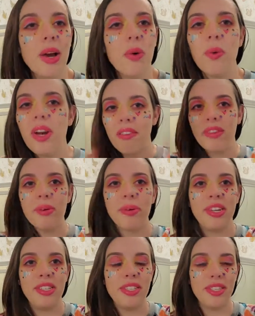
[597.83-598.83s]
Whatever you want
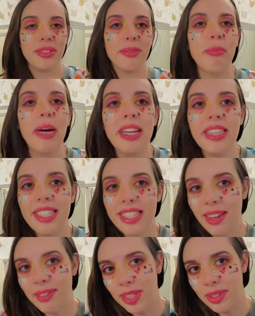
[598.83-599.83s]
to do, but this
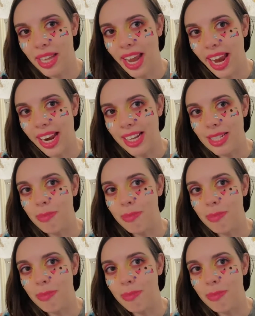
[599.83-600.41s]
gives you the 80s